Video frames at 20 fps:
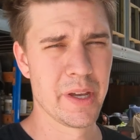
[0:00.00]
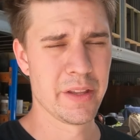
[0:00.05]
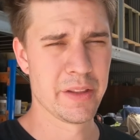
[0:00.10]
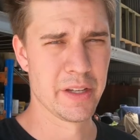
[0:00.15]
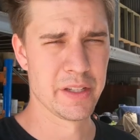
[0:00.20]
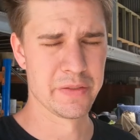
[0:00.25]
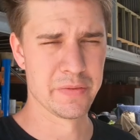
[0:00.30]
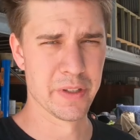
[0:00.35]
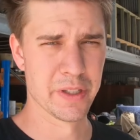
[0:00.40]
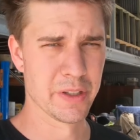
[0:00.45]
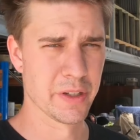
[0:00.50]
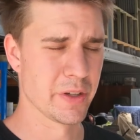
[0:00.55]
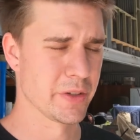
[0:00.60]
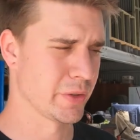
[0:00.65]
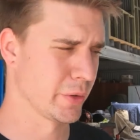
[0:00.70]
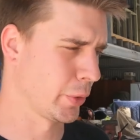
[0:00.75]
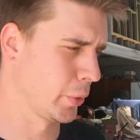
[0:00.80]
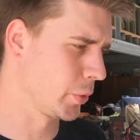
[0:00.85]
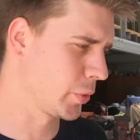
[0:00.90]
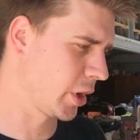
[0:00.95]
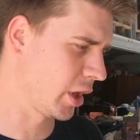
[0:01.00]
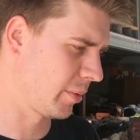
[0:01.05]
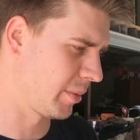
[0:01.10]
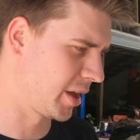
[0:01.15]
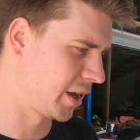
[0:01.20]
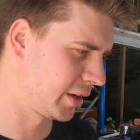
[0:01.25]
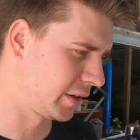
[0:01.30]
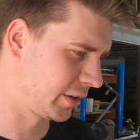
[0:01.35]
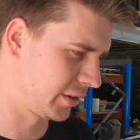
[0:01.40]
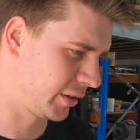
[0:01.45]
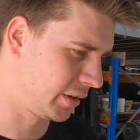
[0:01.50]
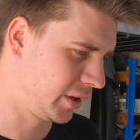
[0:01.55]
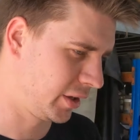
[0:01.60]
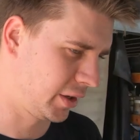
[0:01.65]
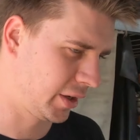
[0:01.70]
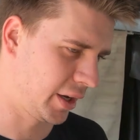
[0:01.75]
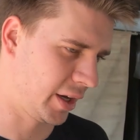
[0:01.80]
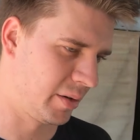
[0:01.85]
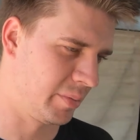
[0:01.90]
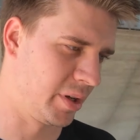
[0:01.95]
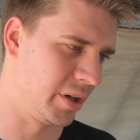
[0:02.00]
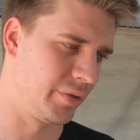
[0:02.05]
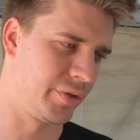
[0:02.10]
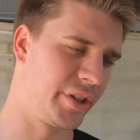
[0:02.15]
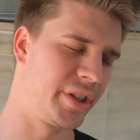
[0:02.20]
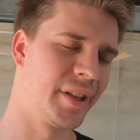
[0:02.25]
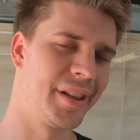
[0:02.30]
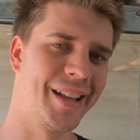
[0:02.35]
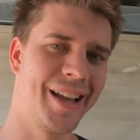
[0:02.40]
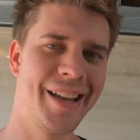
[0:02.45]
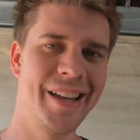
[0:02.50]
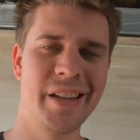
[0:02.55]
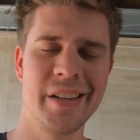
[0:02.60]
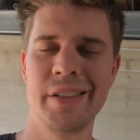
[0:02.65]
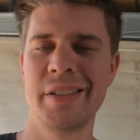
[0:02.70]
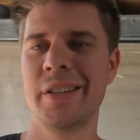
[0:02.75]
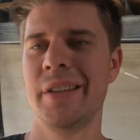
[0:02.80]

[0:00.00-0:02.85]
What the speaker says: these videos are all come out at a bit of a delay.